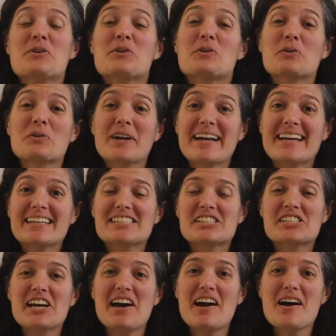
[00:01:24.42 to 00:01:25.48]
Great
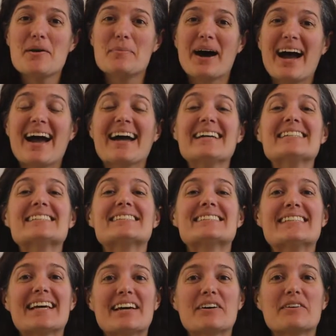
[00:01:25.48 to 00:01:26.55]
job! I can
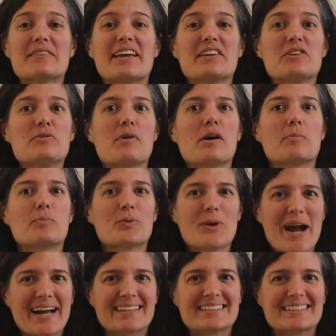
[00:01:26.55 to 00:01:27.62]
tell that you are
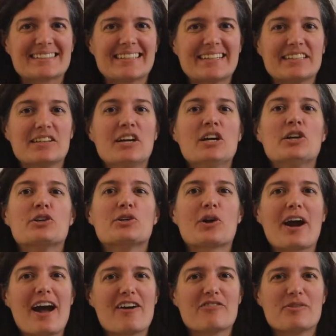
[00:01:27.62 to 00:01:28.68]
practicing
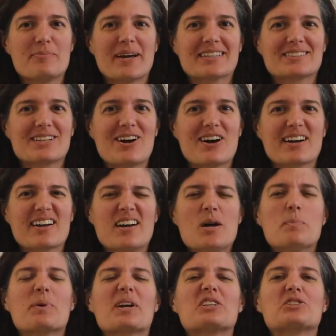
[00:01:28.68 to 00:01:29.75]
your alphabet song
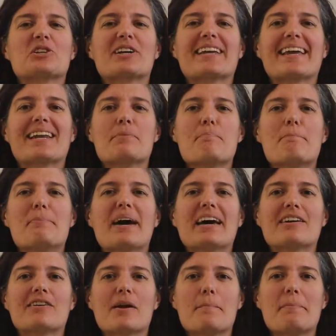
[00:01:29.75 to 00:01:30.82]
because you're getting
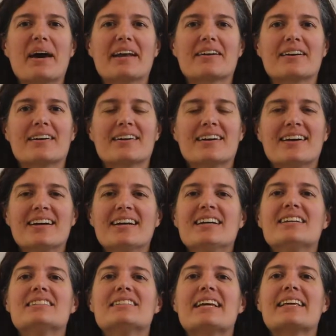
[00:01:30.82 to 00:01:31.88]
better and better.
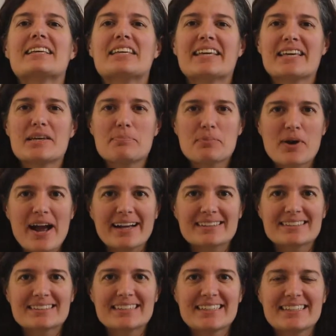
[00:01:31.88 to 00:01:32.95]
Keep
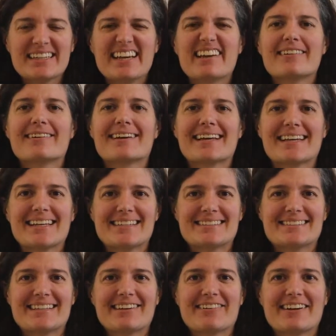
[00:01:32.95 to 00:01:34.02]
practicing, it'll get
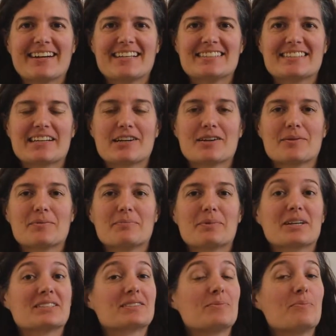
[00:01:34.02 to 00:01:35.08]
easier and easier
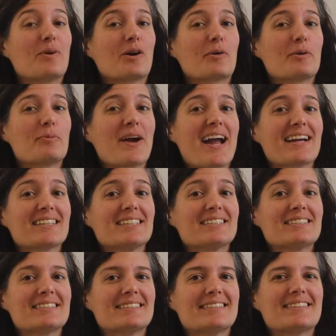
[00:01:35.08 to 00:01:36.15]
because the more we
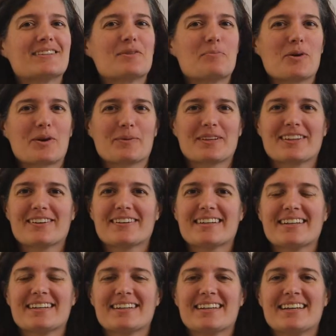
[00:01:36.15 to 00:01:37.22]
practice, the more we learn
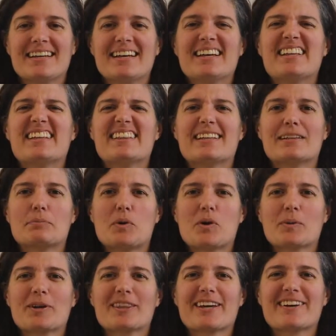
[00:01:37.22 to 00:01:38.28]
it. And the
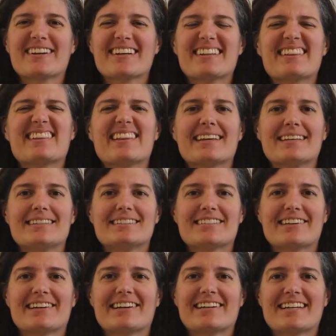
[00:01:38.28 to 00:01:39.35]
more we learn it, the
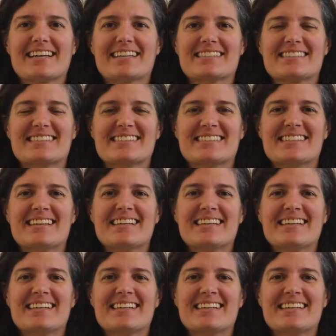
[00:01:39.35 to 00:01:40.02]
easier it is.